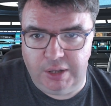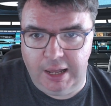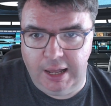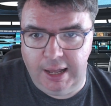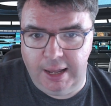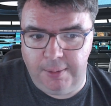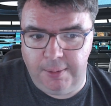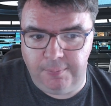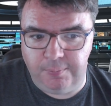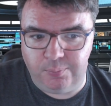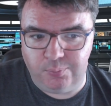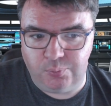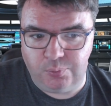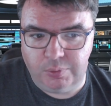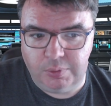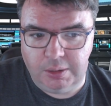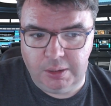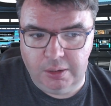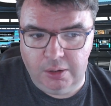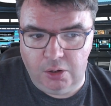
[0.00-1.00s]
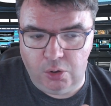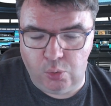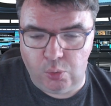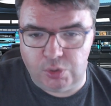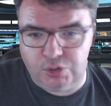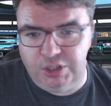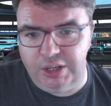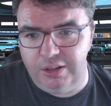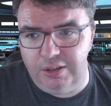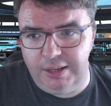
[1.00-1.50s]
Um,
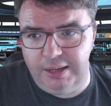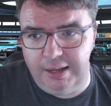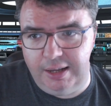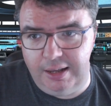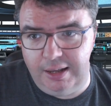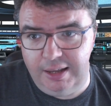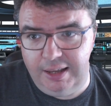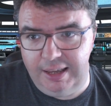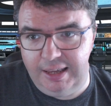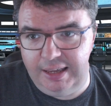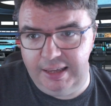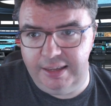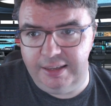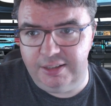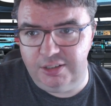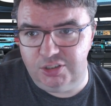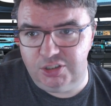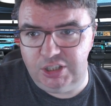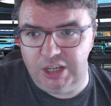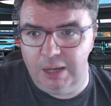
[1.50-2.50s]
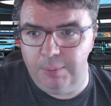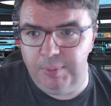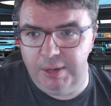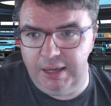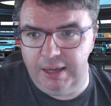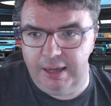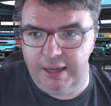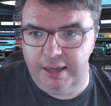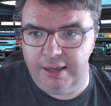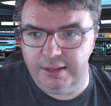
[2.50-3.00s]
Cordelia is
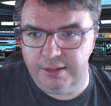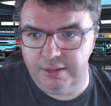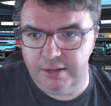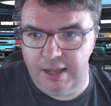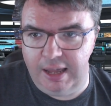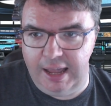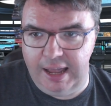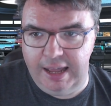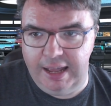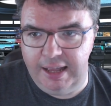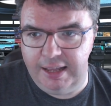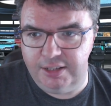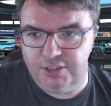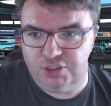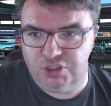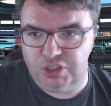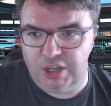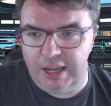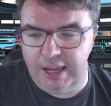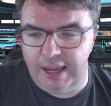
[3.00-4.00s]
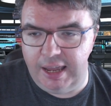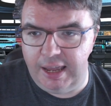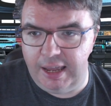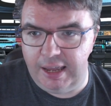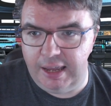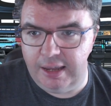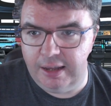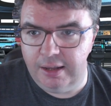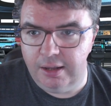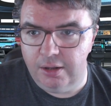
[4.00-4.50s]
coming in as
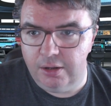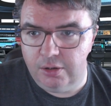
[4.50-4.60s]
a